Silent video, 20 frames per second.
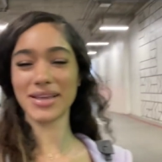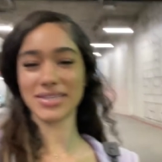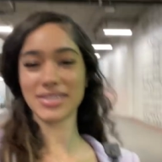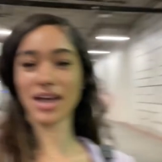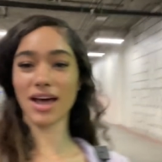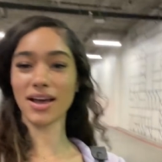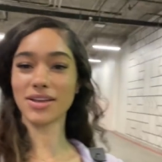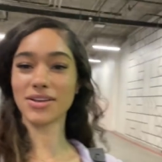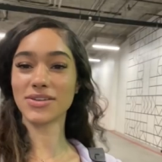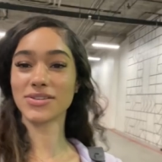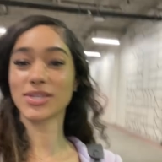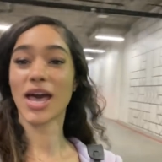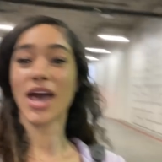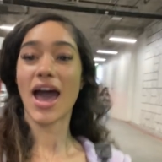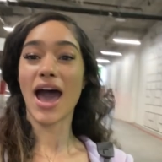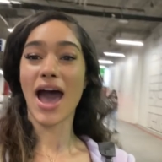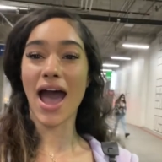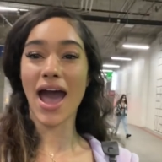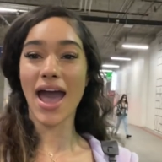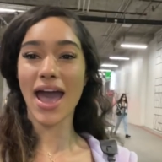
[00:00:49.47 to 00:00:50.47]
tacos.
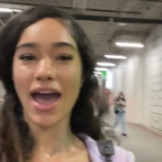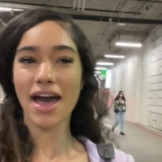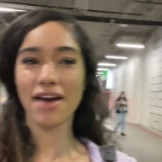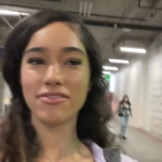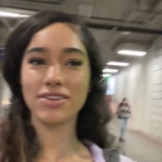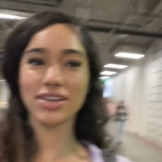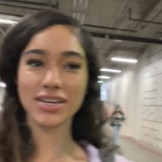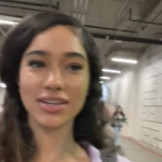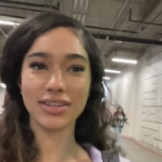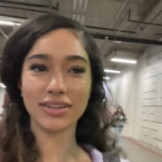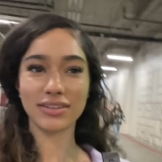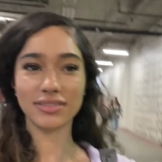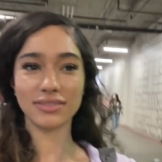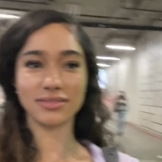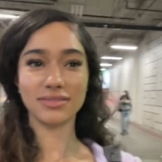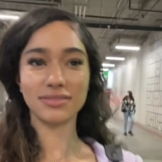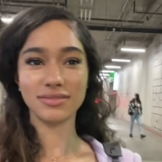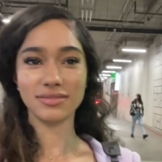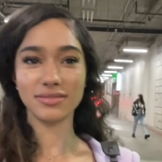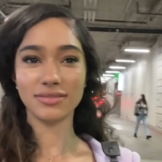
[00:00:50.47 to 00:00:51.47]
I haven't
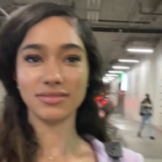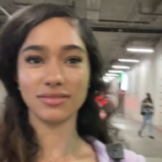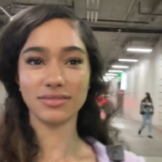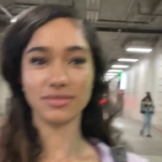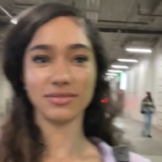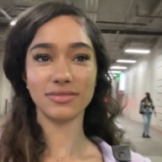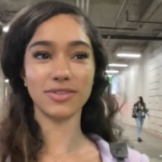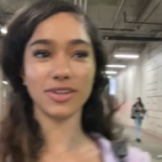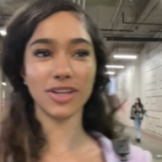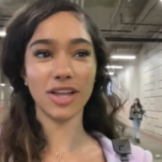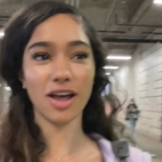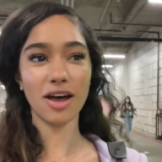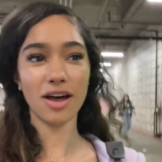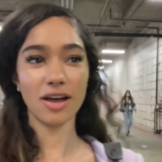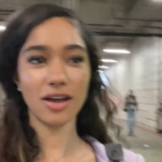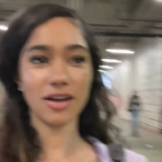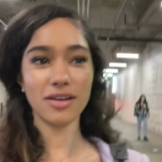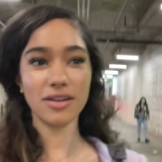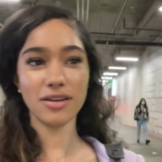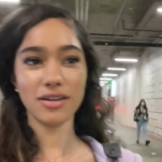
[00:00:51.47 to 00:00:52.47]

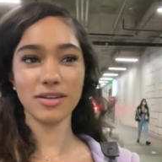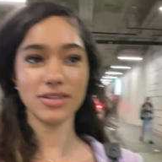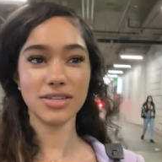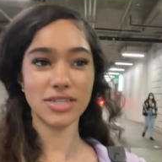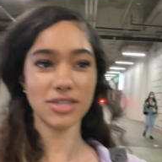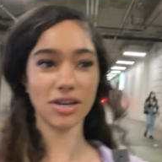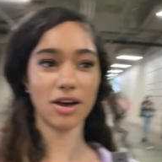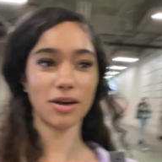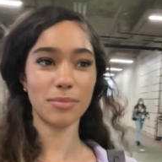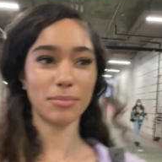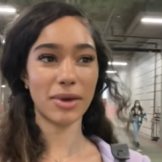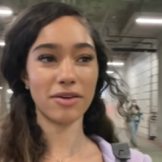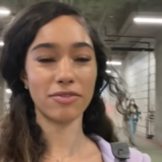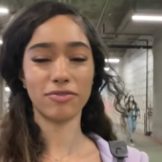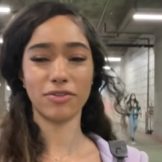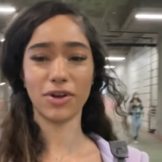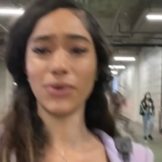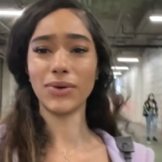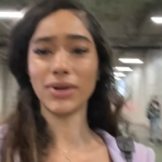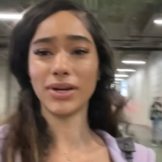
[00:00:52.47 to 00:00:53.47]
vlogged on my
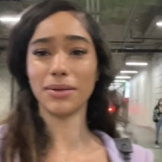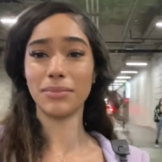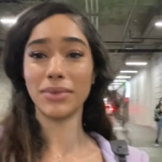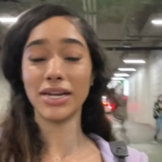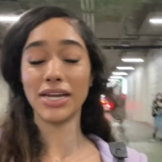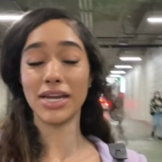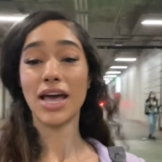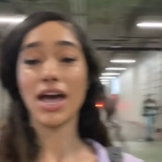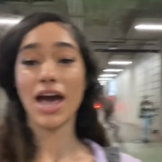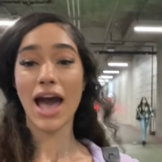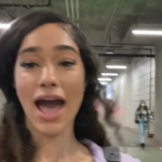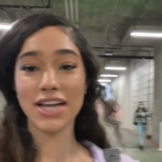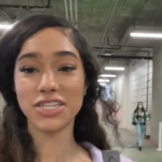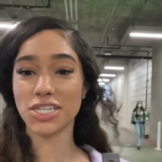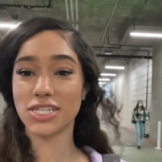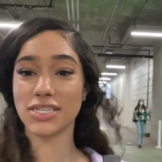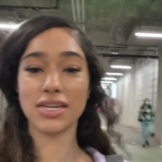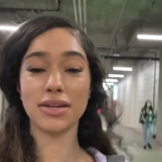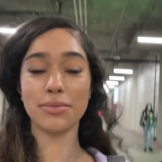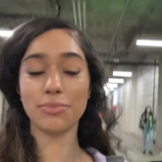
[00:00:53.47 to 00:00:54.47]
phone in a minute. I just
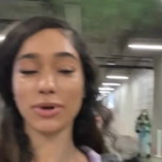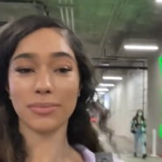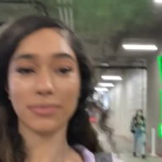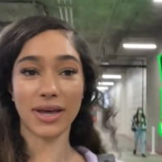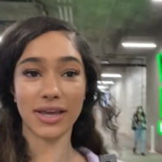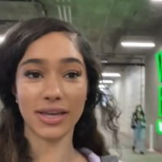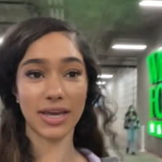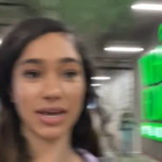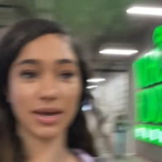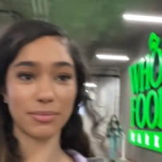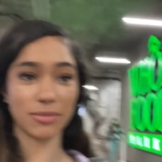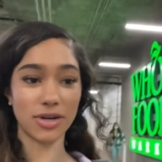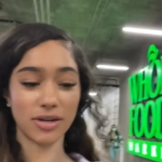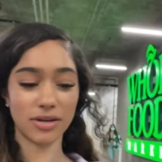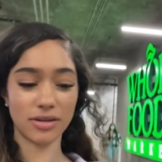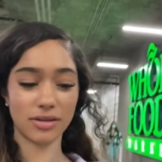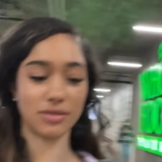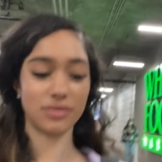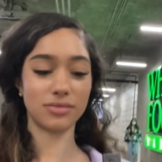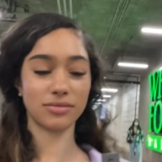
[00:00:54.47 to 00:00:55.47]
didn't bring my camera,
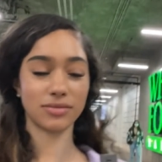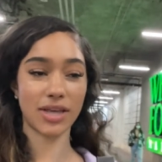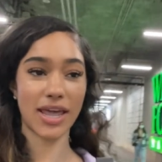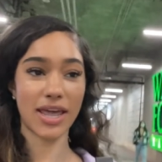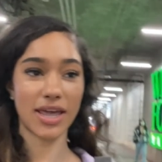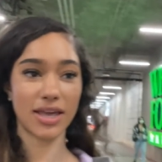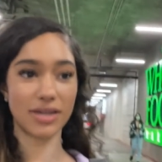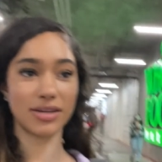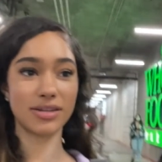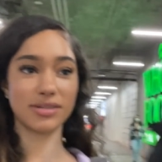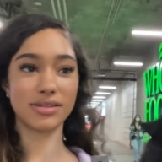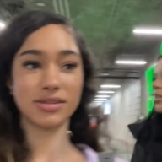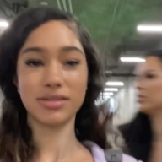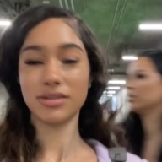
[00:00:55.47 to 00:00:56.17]
and.